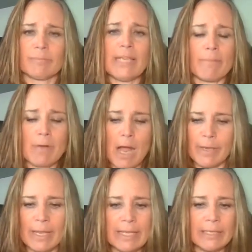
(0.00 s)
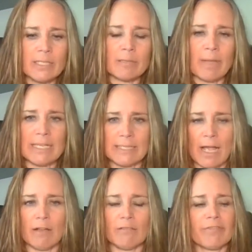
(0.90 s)
yeah coming into
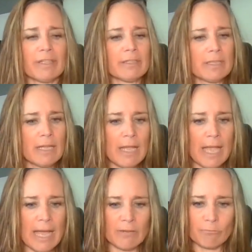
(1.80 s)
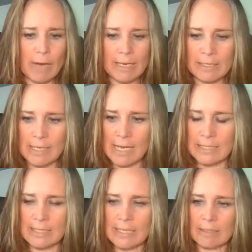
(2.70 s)
myself and and
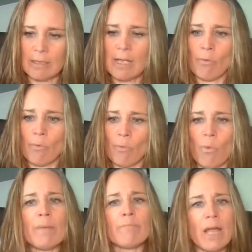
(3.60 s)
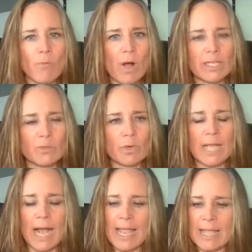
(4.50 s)
recognizing what my wants were
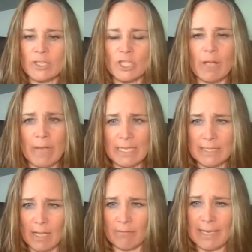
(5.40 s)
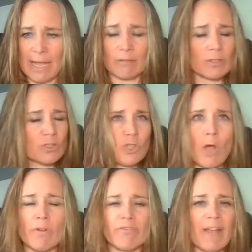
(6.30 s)
i had shut myself down
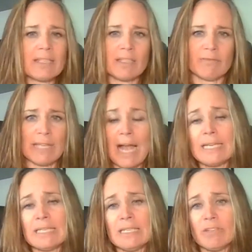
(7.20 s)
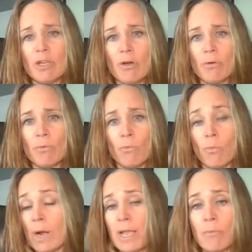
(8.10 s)
so effectively i didn't even know
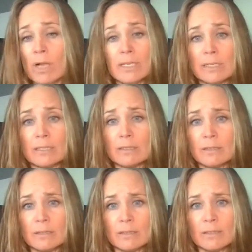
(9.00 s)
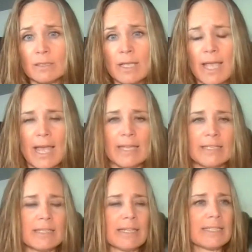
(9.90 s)
what i wanted
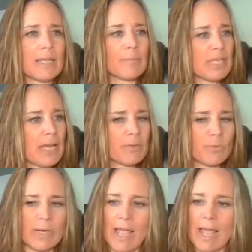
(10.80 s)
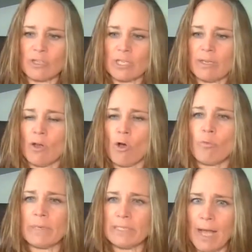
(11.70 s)
and and sometimes when i actually and,
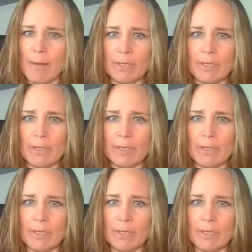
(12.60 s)
and, and up, let me